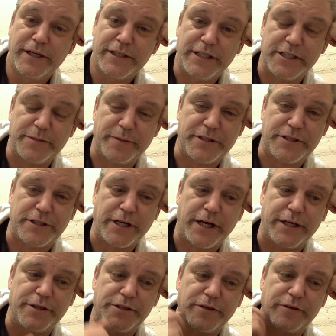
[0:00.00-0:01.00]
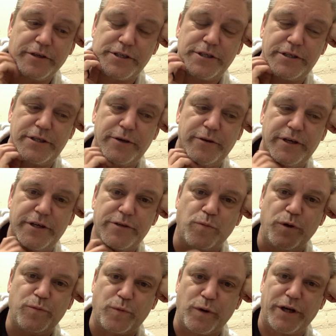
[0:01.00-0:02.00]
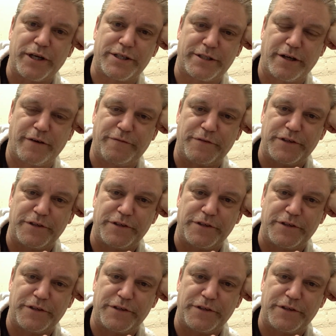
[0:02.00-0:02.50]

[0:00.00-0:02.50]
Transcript: she's been starting doing this woodwork stuff,